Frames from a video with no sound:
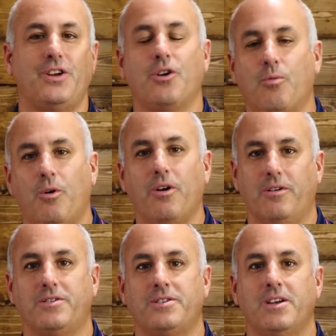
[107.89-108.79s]
to your
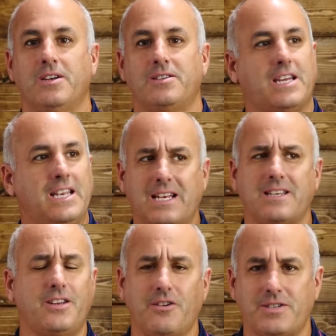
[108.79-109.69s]
words. It's
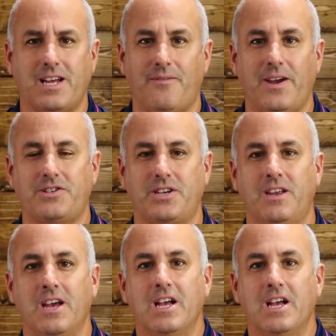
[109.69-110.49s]
connected to your salvation.